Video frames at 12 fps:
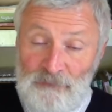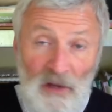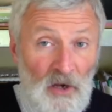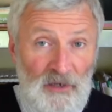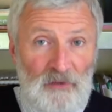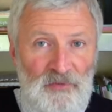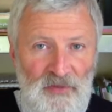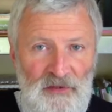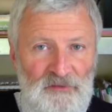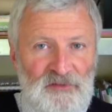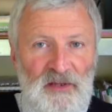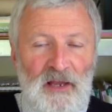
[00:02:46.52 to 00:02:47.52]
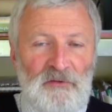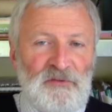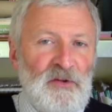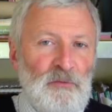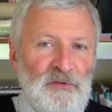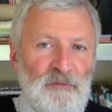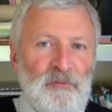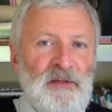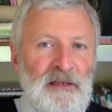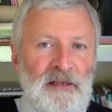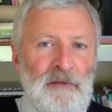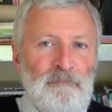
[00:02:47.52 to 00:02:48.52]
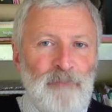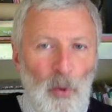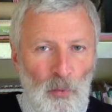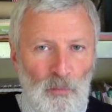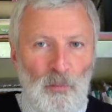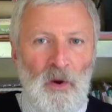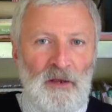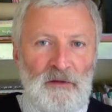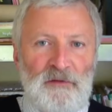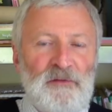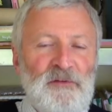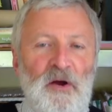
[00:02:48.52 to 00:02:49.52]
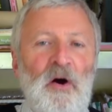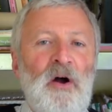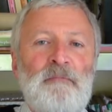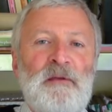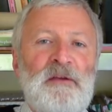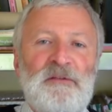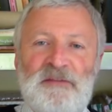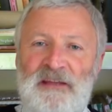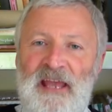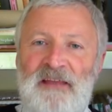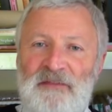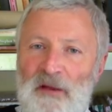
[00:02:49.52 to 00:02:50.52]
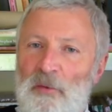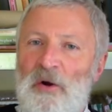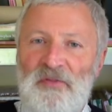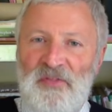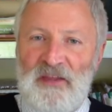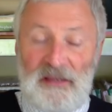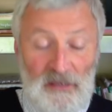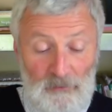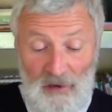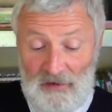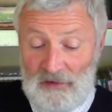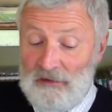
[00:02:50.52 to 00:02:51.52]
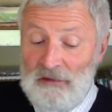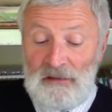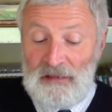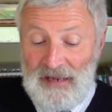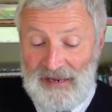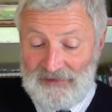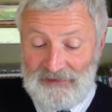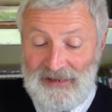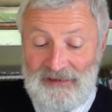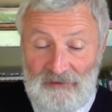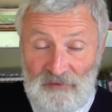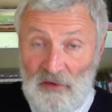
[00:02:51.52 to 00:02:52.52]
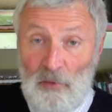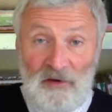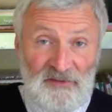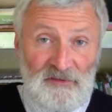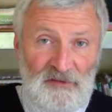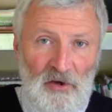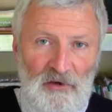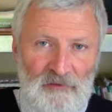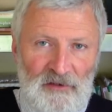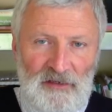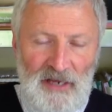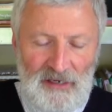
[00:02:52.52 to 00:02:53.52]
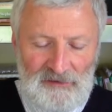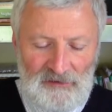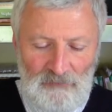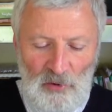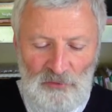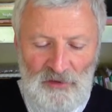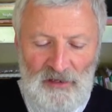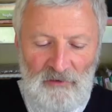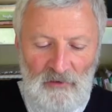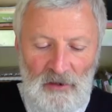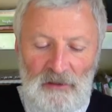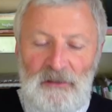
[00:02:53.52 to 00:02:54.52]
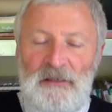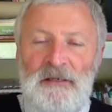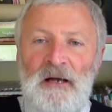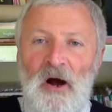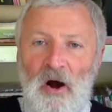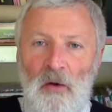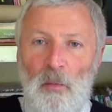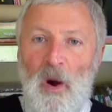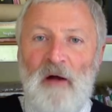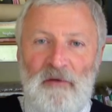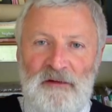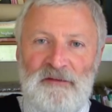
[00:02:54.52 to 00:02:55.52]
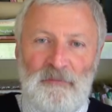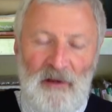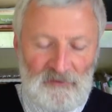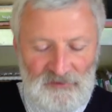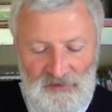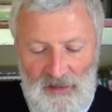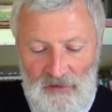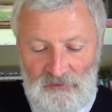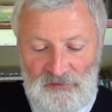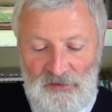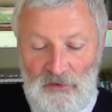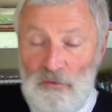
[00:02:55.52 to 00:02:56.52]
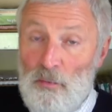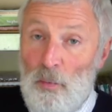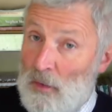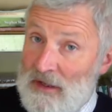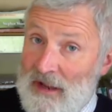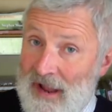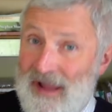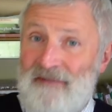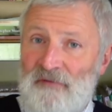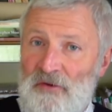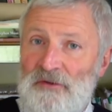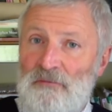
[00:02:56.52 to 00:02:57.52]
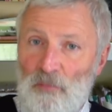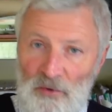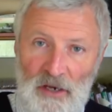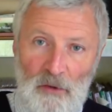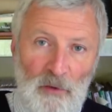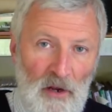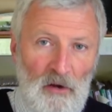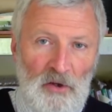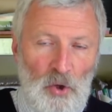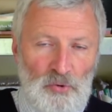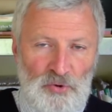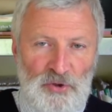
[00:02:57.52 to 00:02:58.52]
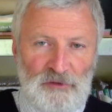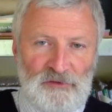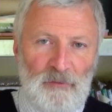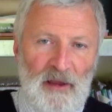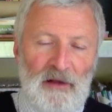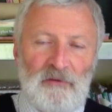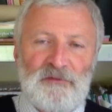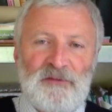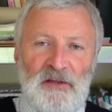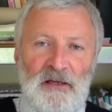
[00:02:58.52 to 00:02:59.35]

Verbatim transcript: I don't think CO2 was a particularly important one at the time because, again, they weren't thinking about it. And again, if the question is kind of indicating the modern era our worries about CO2, we haven't. You know, we are conscious about.